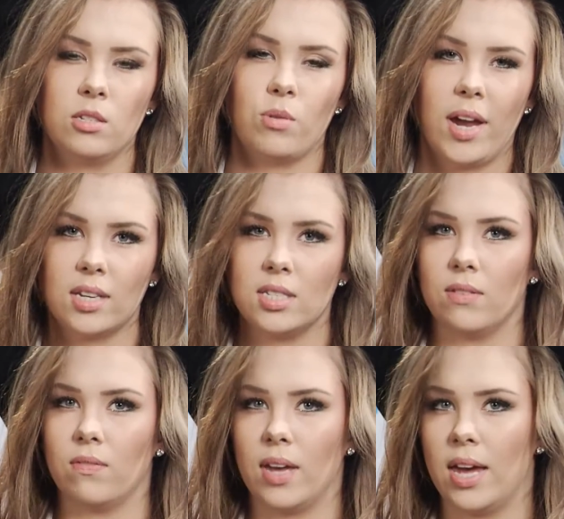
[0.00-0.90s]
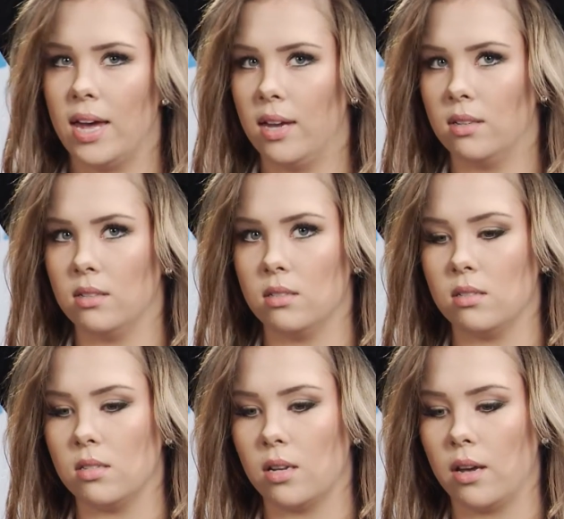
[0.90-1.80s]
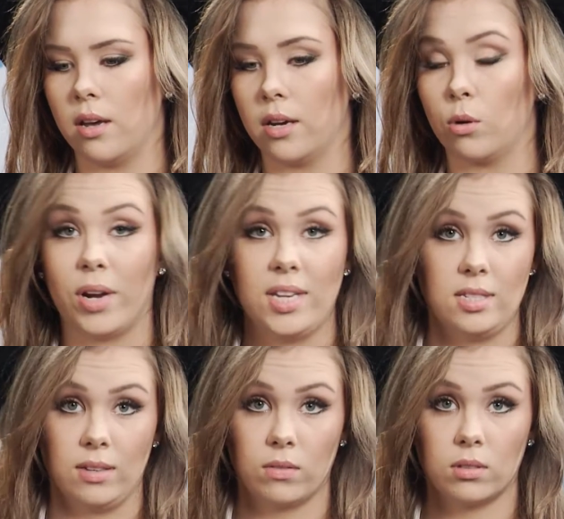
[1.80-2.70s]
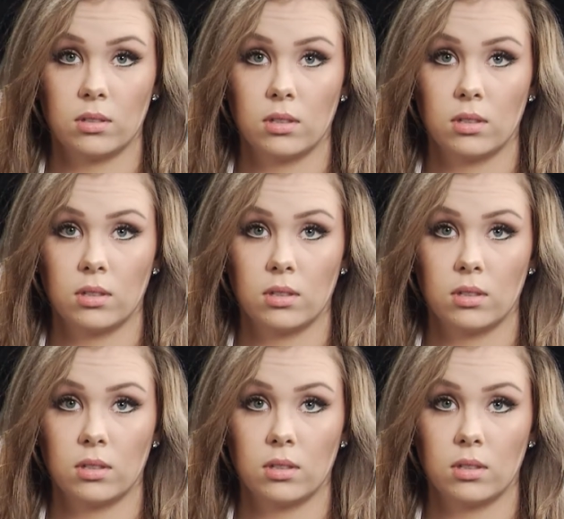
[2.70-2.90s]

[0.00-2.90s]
interactive and uh, creative.